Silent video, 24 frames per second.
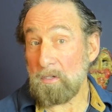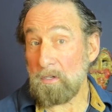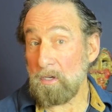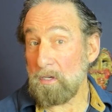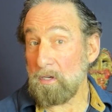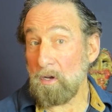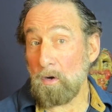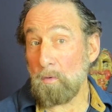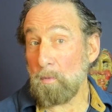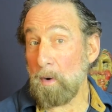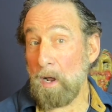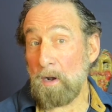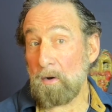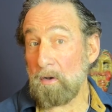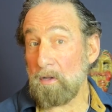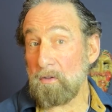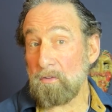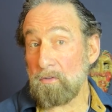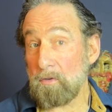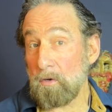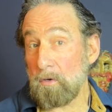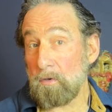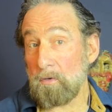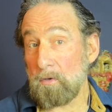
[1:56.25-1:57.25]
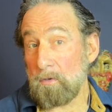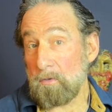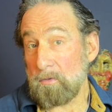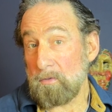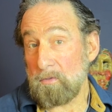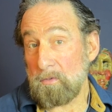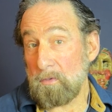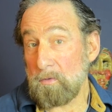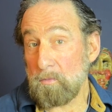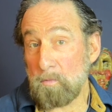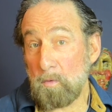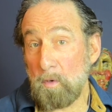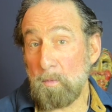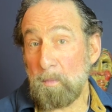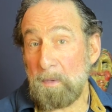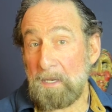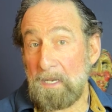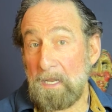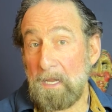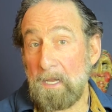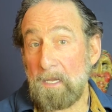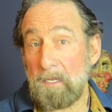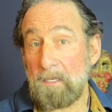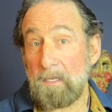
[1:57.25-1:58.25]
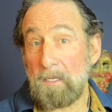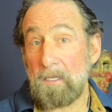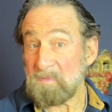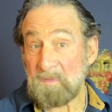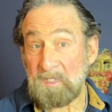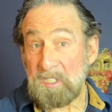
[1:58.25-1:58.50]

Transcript: you go round in circles, you ruminate.